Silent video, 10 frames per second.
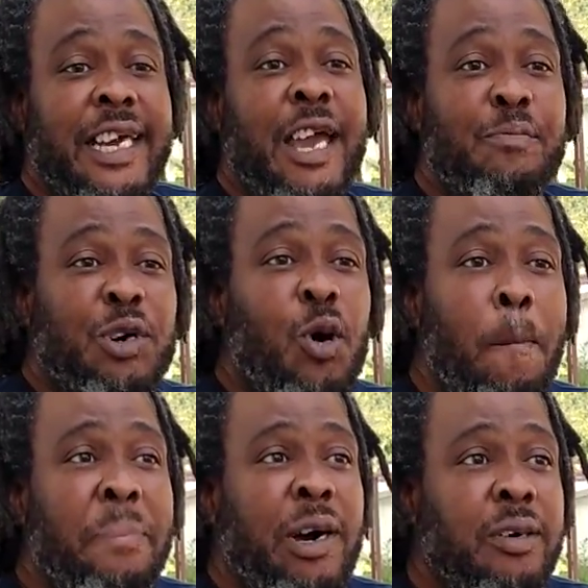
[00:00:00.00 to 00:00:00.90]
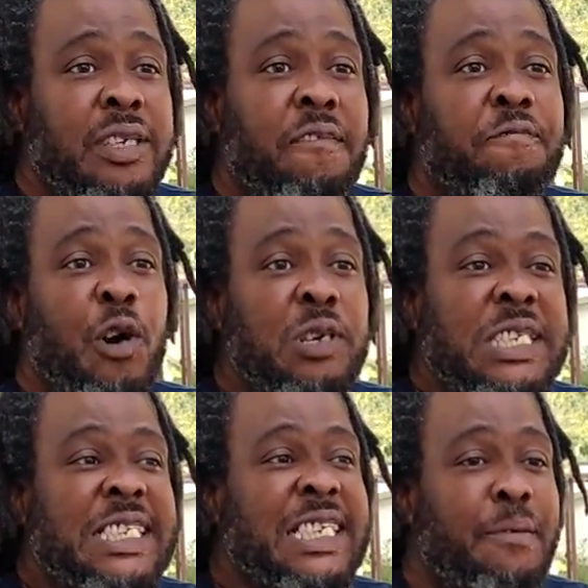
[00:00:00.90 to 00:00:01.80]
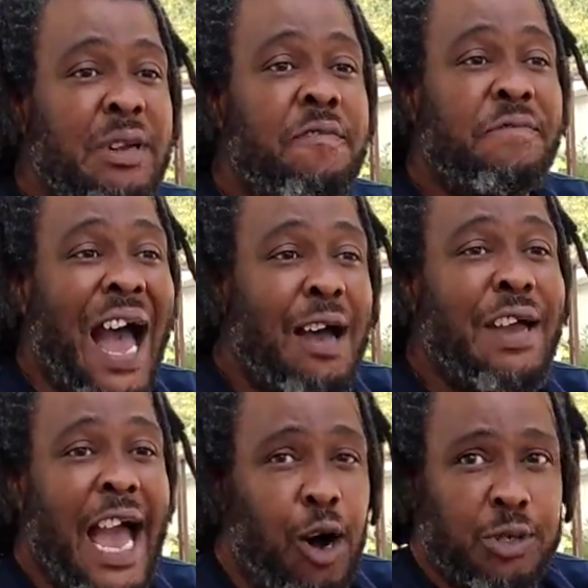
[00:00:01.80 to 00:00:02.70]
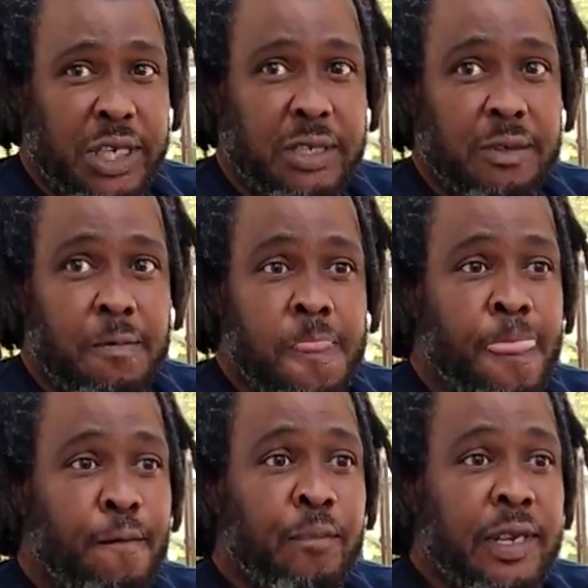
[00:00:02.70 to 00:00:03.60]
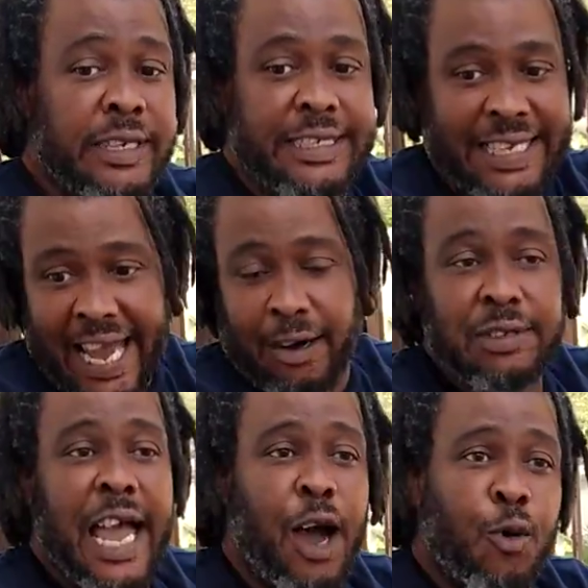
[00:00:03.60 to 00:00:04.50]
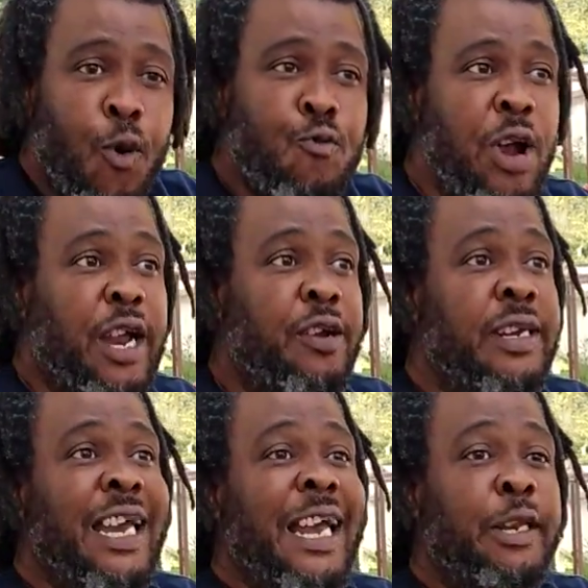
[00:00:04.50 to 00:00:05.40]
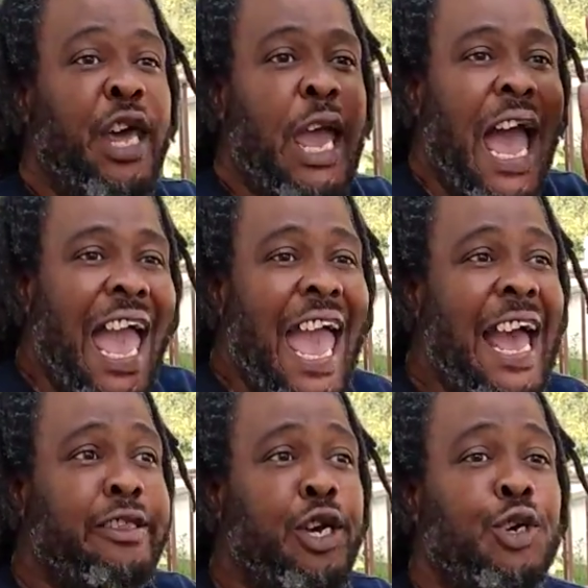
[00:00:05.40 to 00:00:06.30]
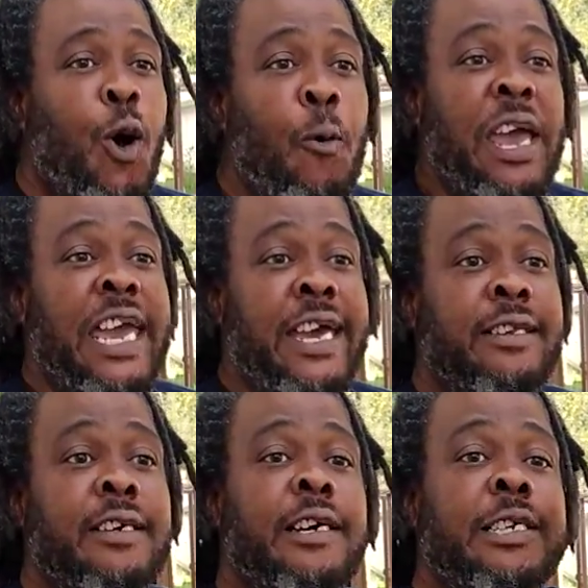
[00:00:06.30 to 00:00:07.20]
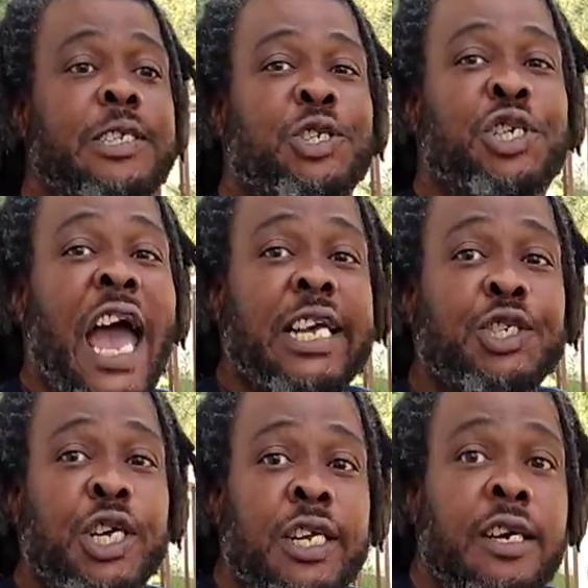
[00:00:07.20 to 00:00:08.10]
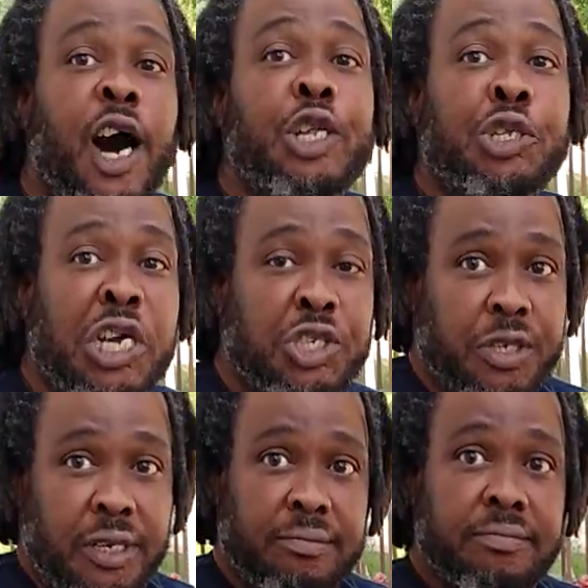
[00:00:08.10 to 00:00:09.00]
and gonna build the first 75 houses downtown on record, they had to go in Jackson Addition.